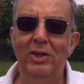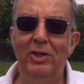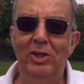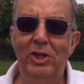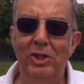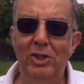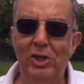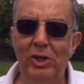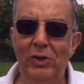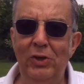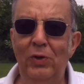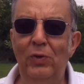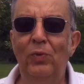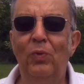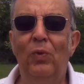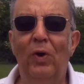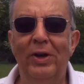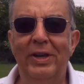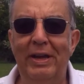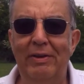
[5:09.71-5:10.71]
to do
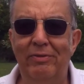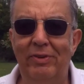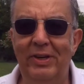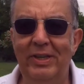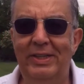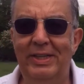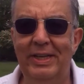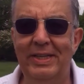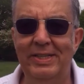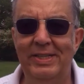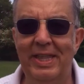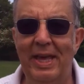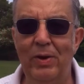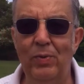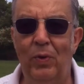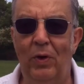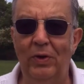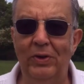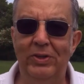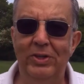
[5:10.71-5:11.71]
whatever it is they
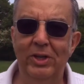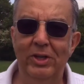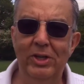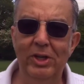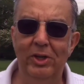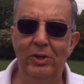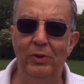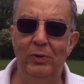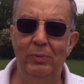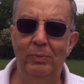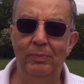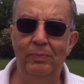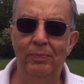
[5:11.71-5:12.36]
want to do.